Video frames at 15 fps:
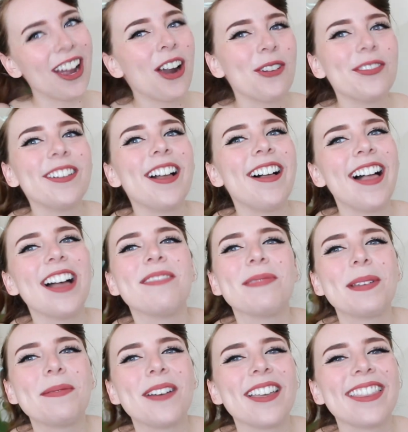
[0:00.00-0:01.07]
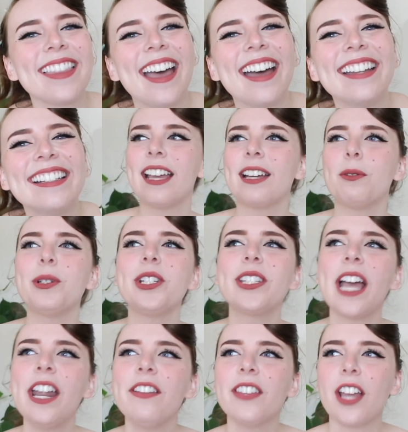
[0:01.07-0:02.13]
Aren't we all happy about that? Which is
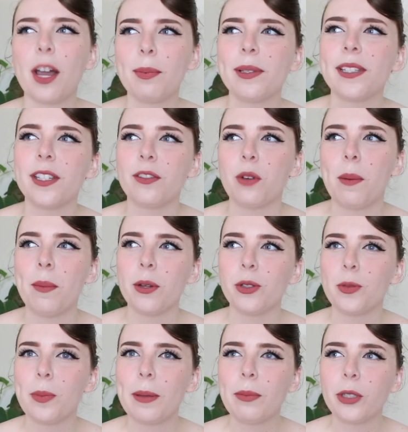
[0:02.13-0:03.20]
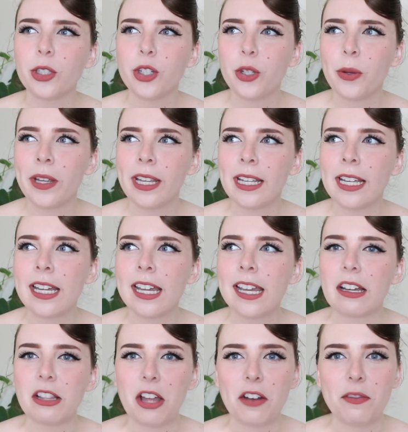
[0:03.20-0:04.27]
kind of the opposite of what most people are doing.
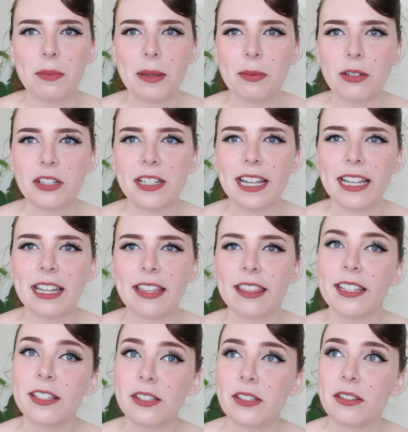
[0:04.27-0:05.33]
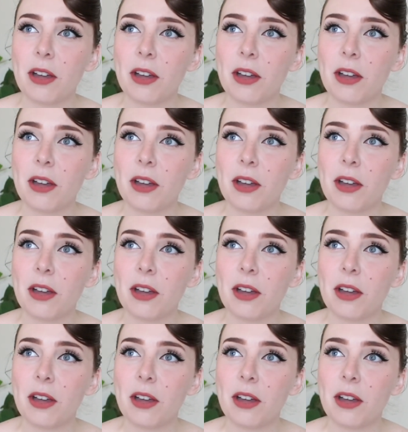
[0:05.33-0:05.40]
A lot of people are taking this